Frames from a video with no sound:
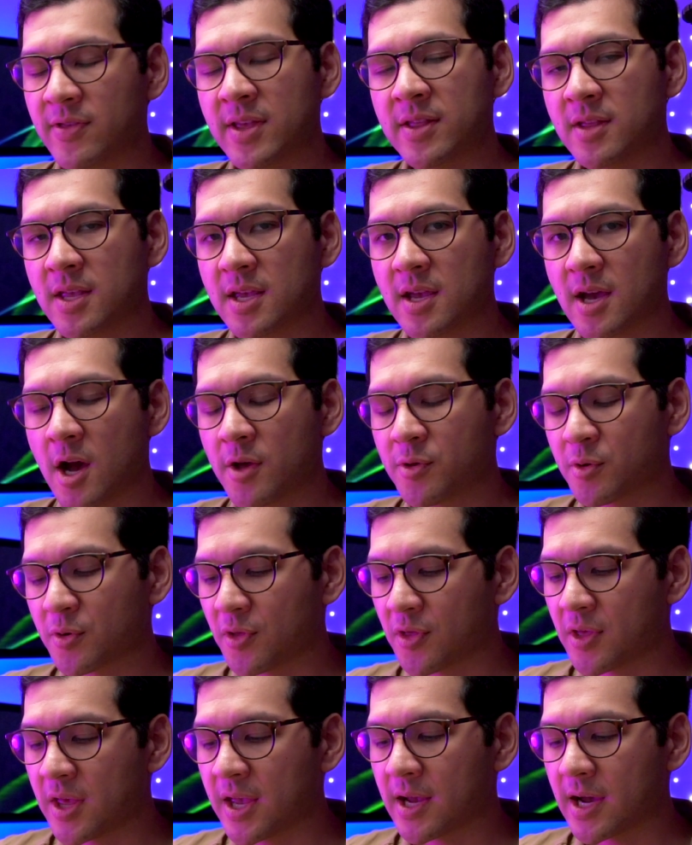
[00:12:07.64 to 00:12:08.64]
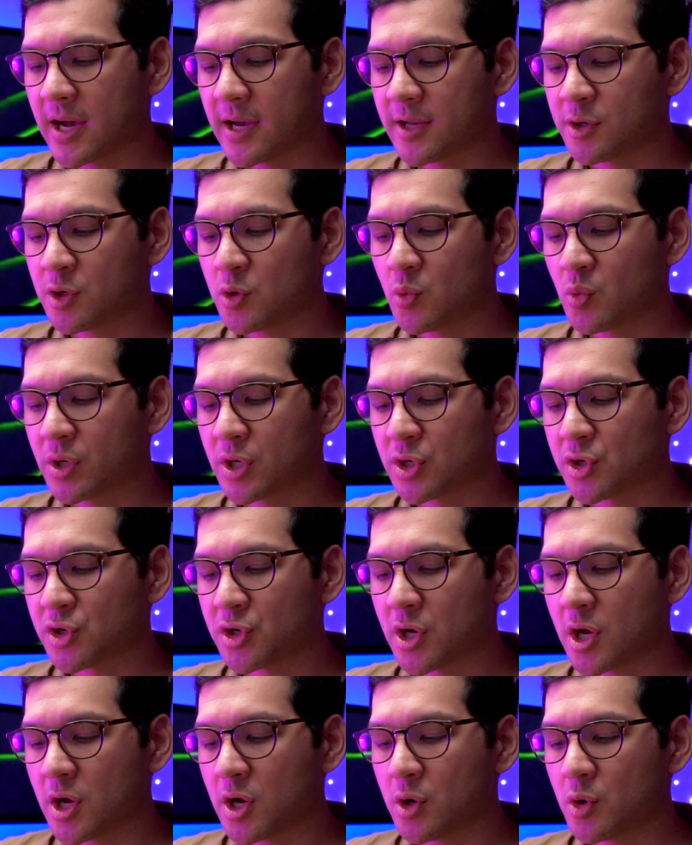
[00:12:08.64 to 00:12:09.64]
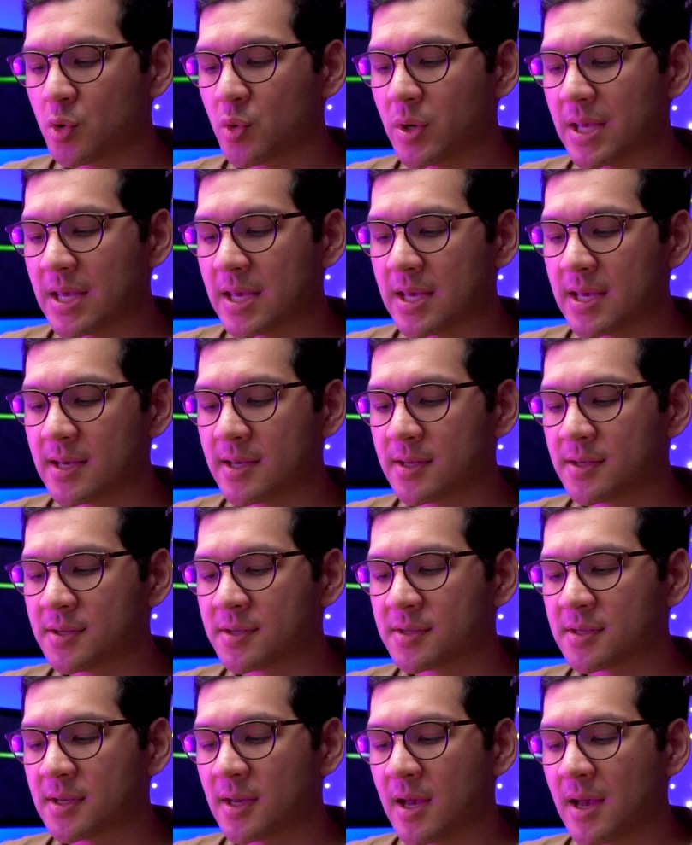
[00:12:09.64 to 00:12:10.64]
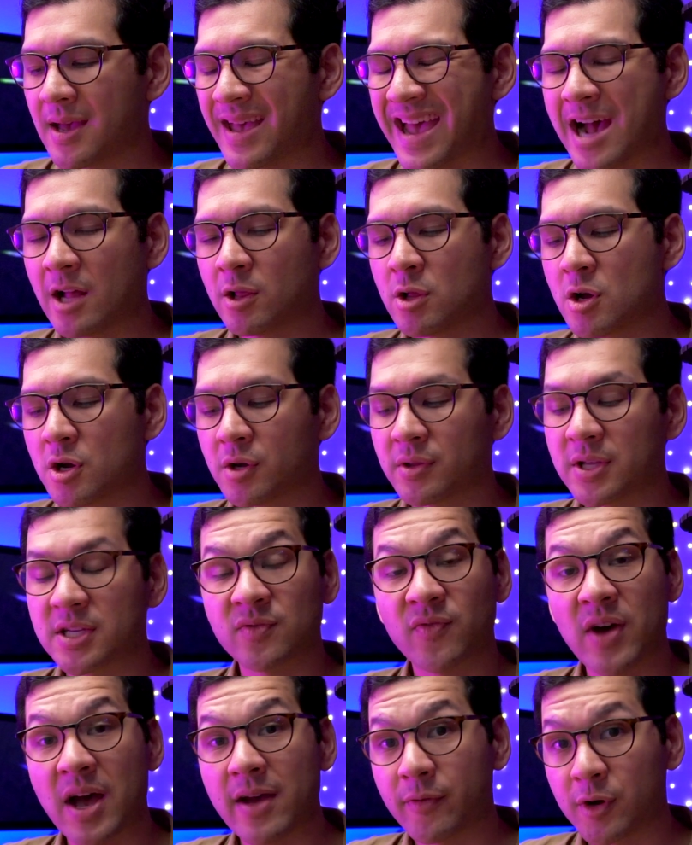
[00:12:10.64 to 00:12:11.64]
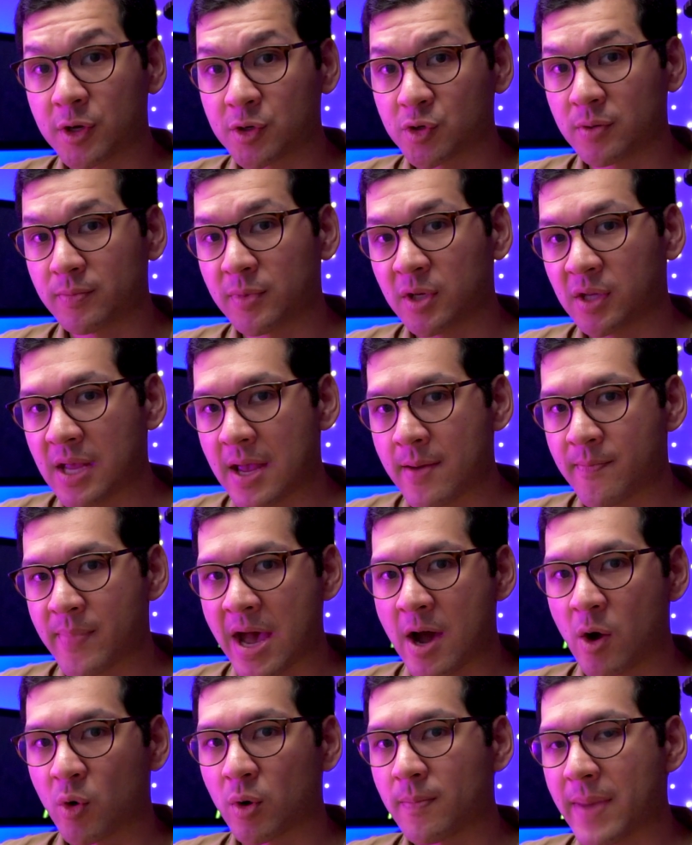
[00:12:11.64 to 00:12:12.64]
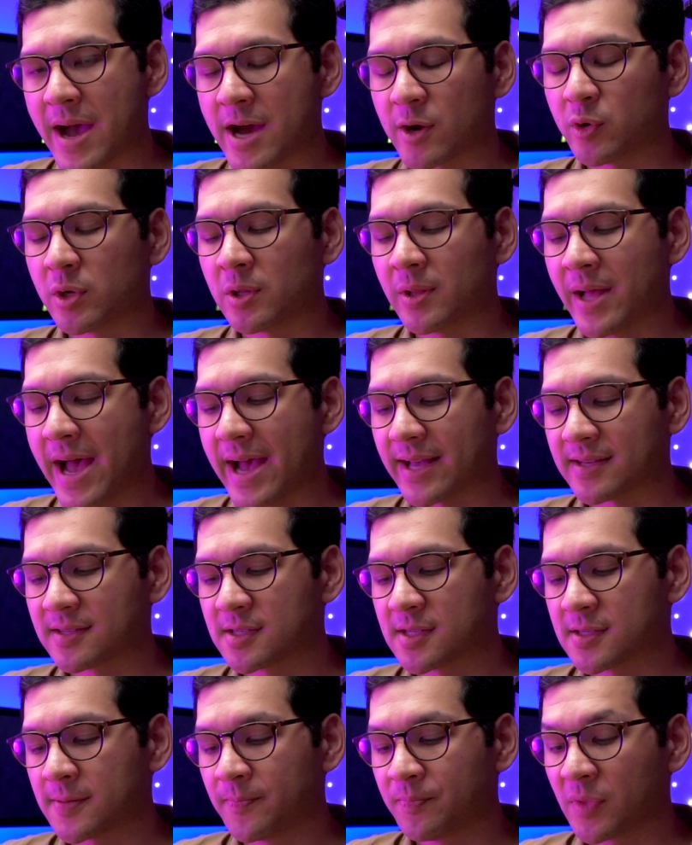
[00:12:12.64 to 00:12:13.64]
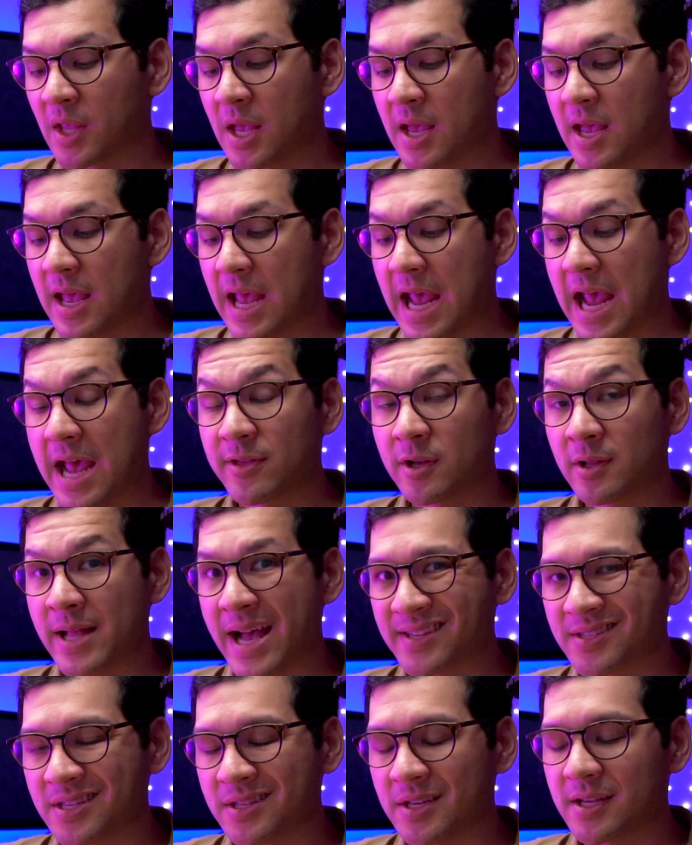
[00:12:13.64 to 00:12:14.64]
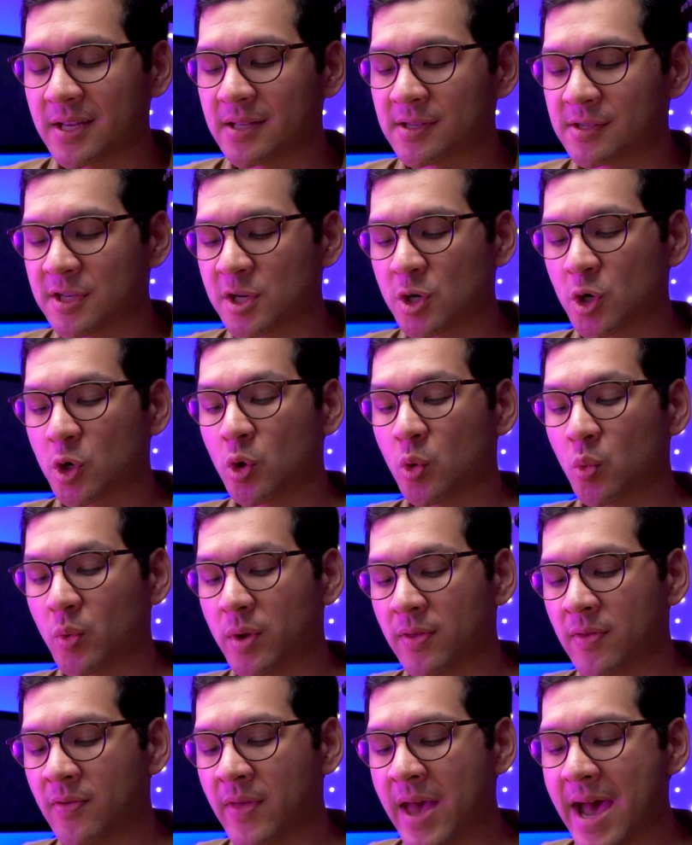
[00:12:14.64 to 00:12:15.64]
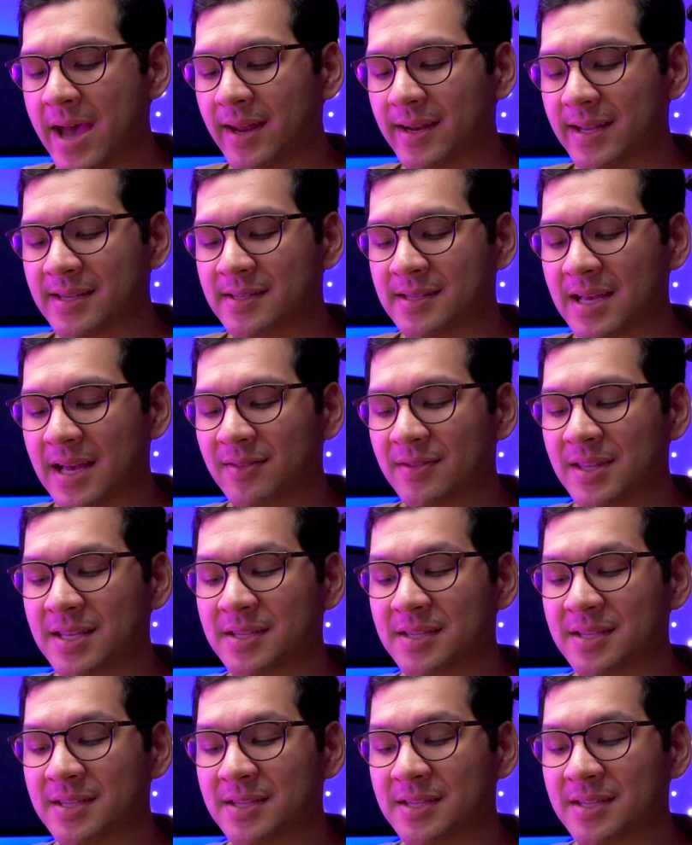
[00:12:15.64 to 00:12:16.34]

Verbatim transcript: and then the other thing I do want to show is how long this 500 milliamp hour battery lasts. And the last thing to consider with that is that